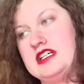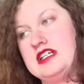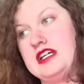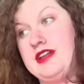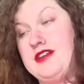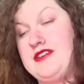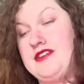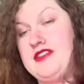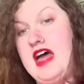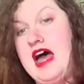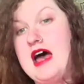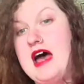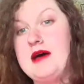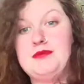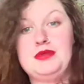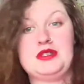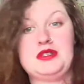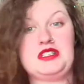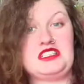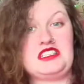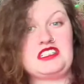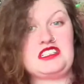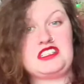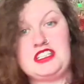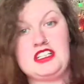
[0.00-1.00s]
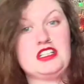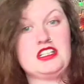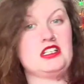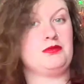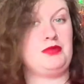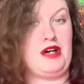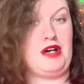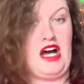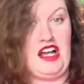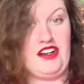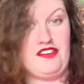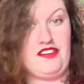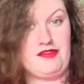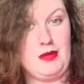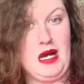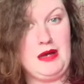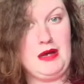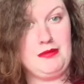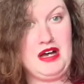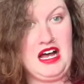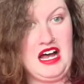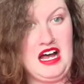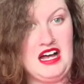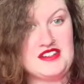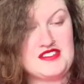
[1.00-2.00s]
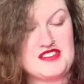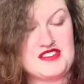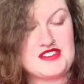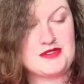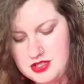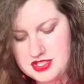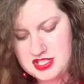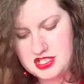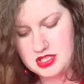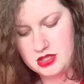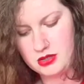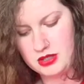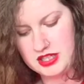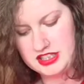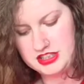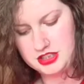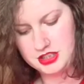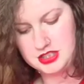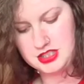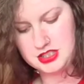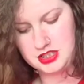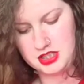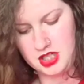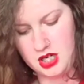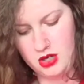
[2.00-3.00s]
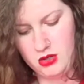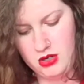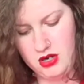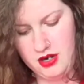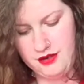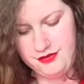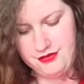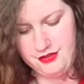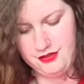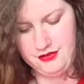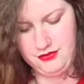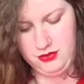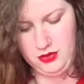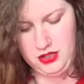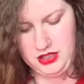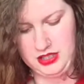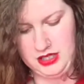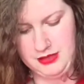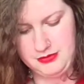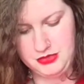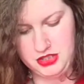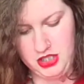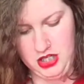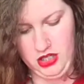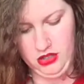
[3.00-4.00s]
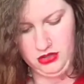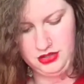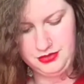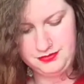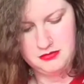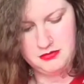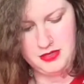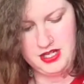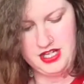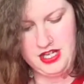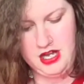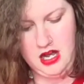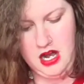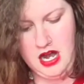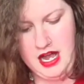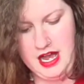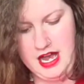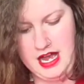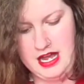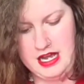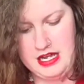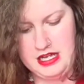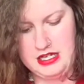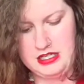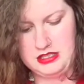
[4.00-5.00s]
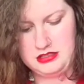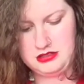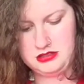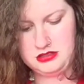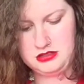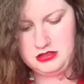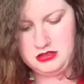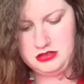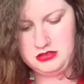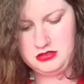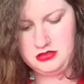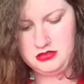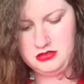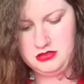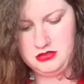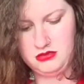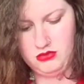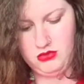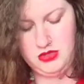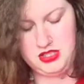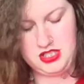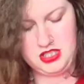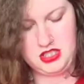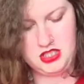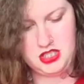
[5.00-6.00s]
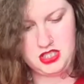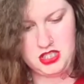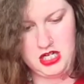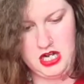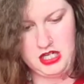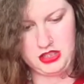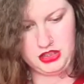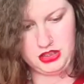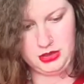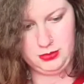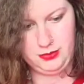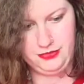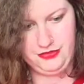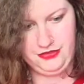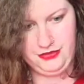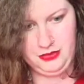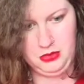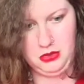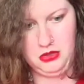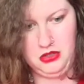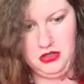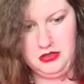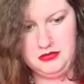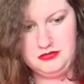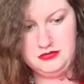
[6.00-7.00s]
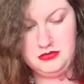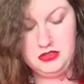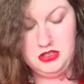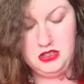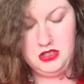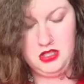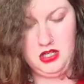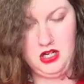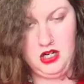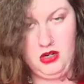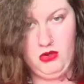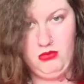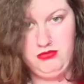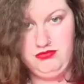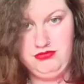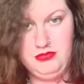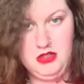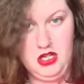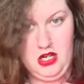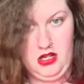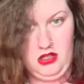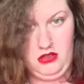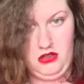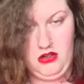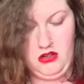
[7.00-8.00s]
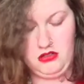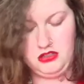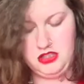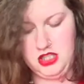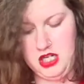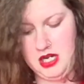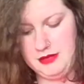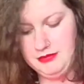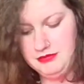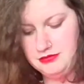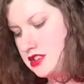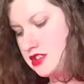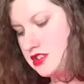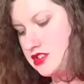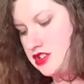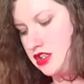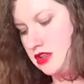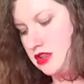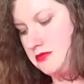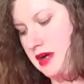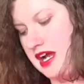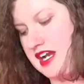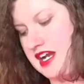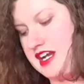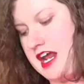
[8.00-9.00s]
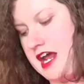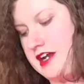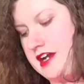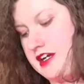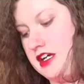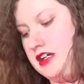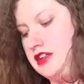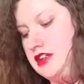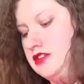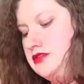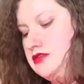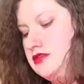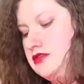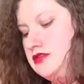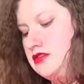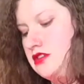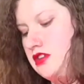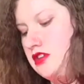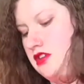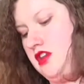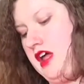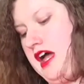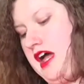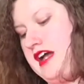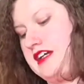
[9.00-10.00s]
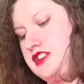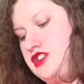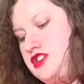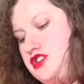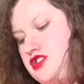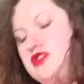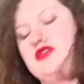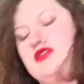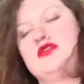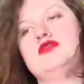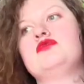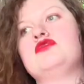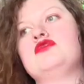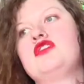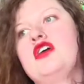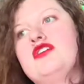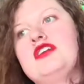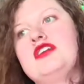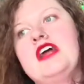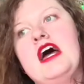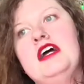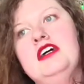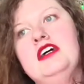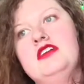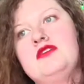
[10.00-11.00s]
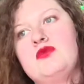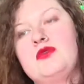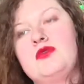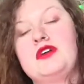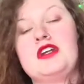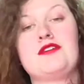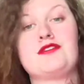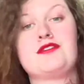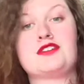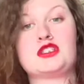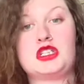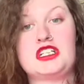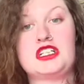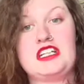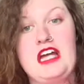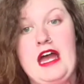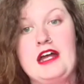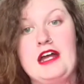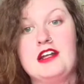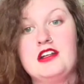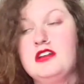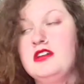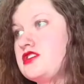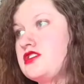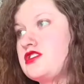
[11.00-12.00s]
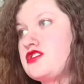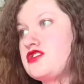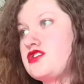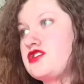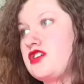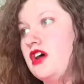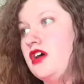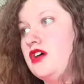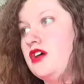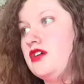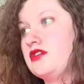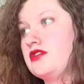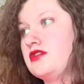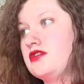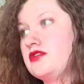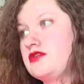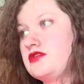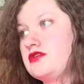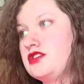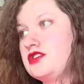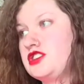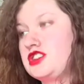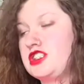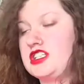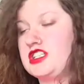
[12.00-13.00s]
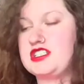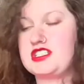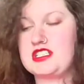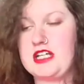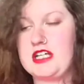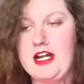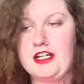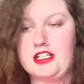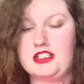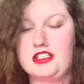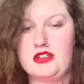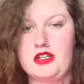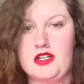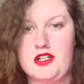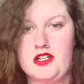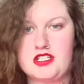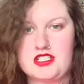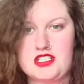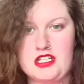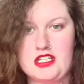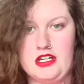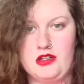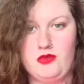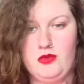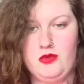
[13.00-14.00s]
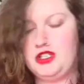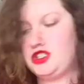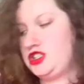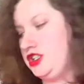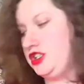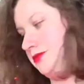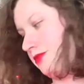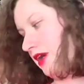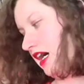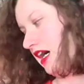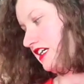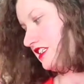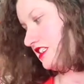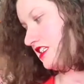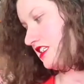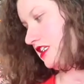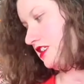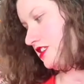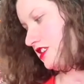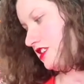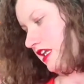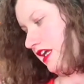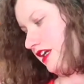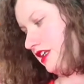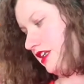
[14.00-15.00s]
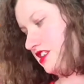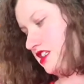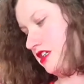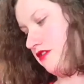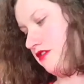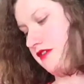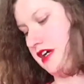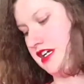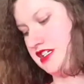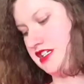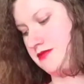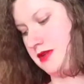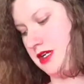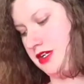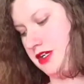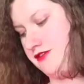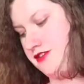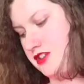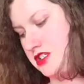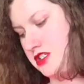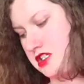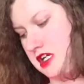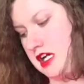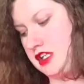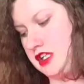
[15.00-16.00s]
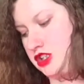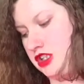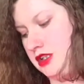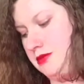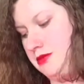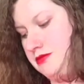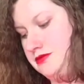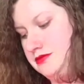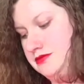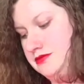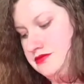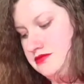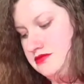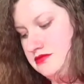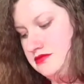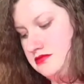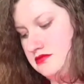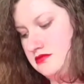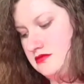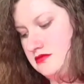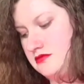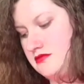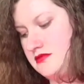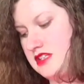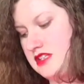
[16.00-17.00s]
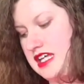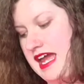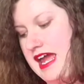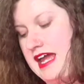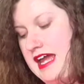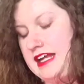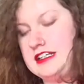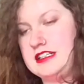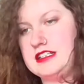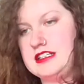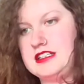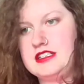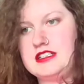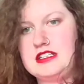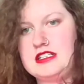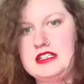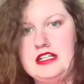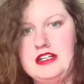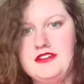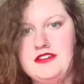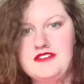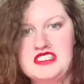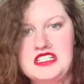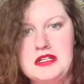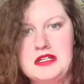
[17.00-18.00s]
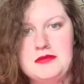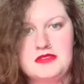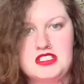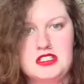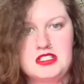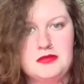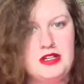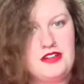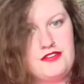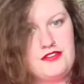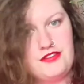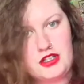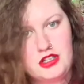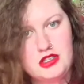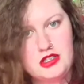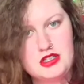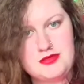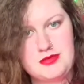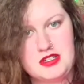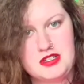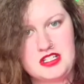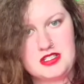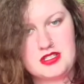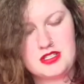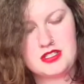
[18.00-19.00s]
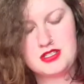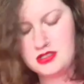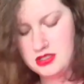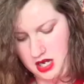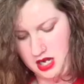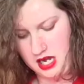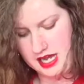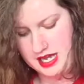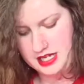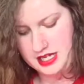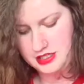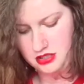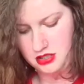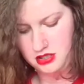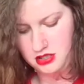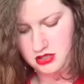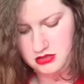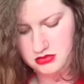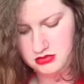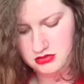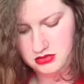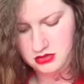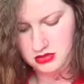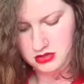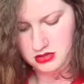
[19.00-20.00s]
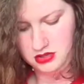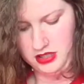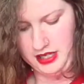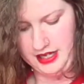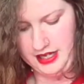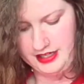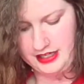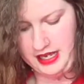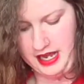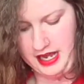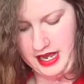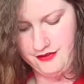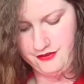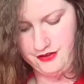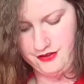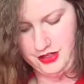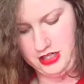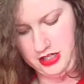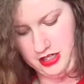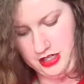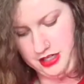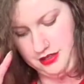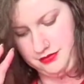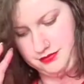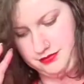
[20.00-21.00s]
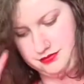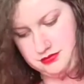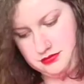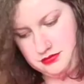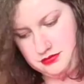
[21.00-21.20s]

in that particular part of my past, so I just go off of what I'm told. But yeah, I was in Starship for a long time, and so my Nana likes to donate whenever she can, and so she started doing this thing where she buys these things that raise money for Starship and gives them to me for Christmas. I don't like have any